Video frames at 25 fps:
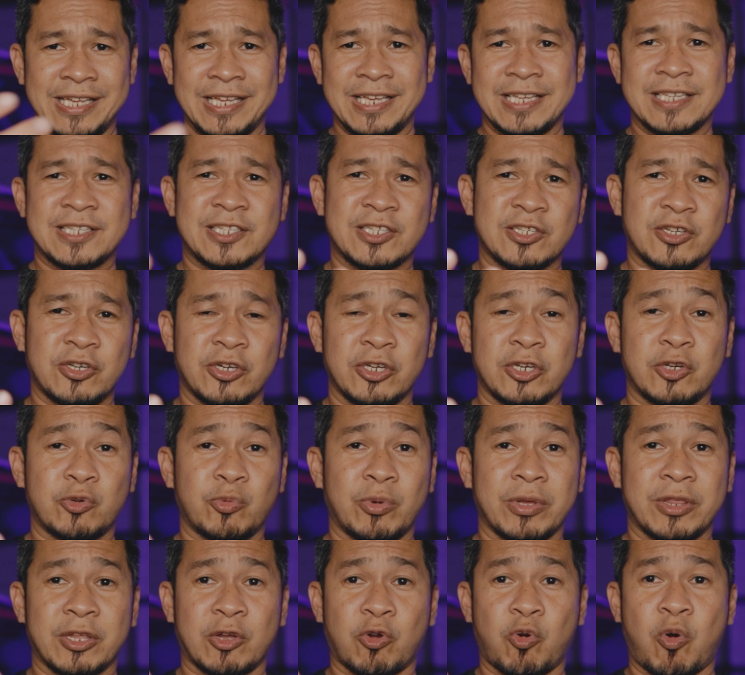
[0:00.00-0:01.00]
is good
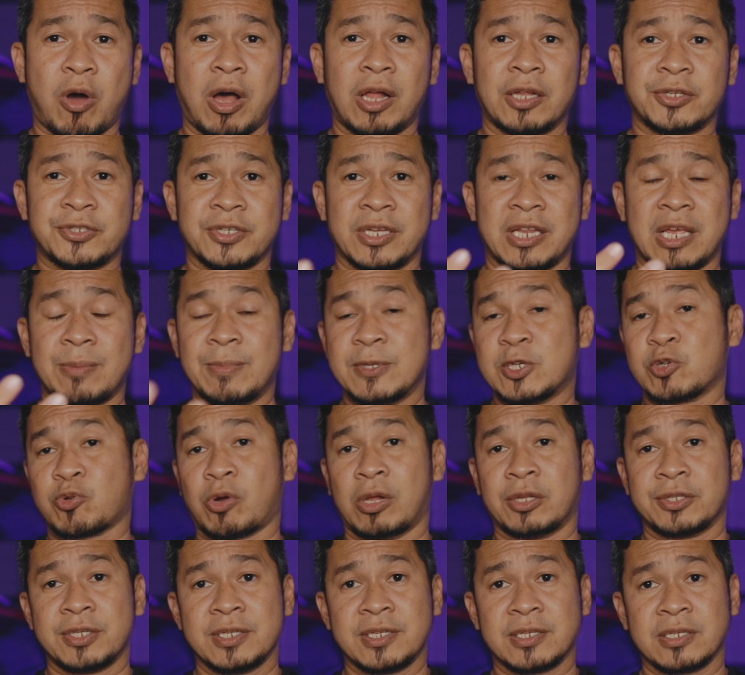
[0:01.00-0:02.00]
with the quality. The image
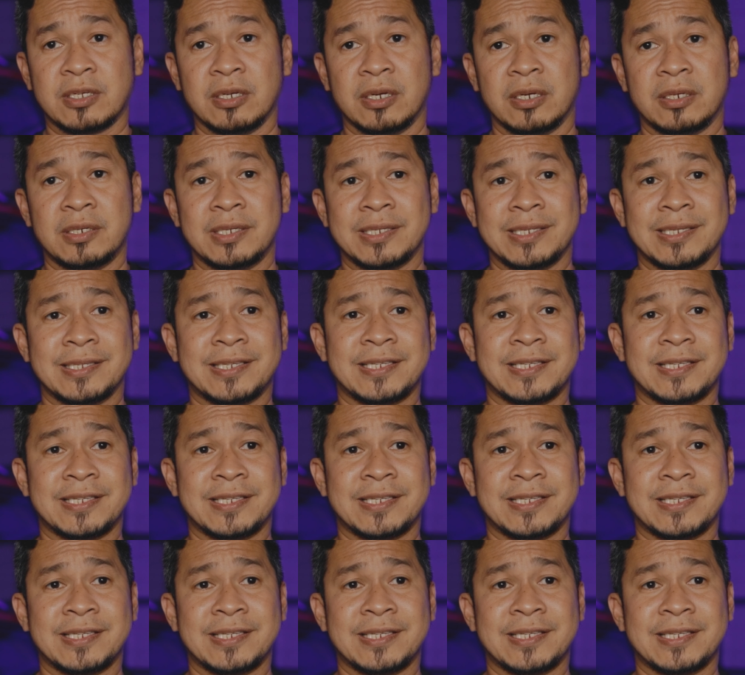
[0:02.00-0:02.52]
quality is good.